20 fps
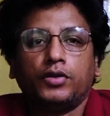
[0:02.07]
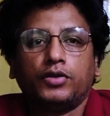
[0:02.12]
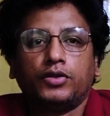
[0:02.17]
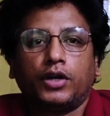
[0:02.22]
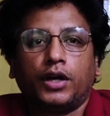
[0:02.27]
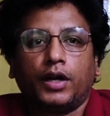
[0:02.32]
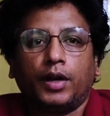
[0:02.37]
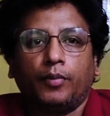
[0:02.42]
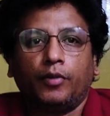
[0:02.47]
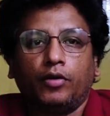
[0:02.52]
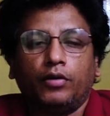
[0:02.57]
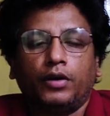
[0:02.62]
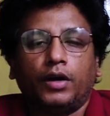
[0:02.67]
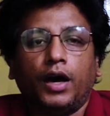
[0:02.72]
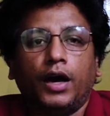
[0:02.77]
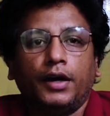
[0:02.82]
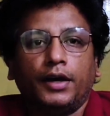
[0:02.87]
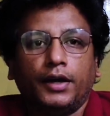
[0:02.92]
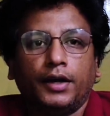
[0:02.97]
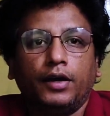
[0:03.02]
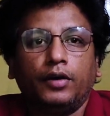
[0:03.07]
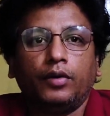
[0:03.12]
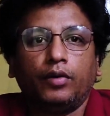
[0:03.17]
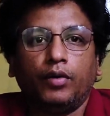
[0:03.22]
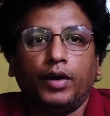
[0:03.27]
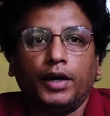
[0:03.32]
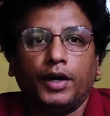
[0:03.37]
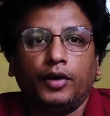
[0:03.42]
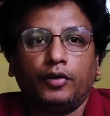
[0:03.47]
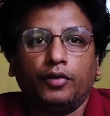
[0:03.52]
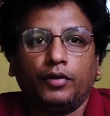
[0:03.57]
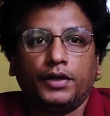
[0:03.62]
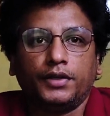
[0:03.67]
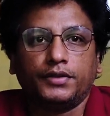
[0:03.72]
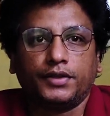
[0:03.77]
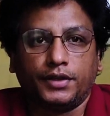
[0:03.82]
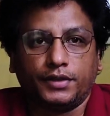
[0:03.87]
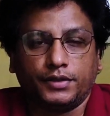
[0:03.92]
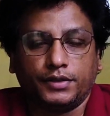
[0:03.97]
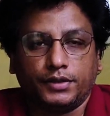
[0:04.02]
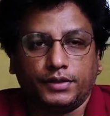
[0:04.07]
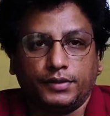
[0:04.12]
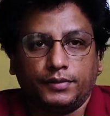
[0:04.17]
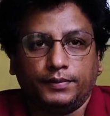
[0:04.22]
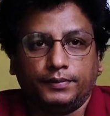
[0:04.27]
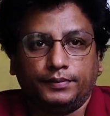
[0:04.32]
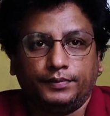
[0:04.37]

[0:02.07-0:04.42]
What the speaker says: to talk about Article 226.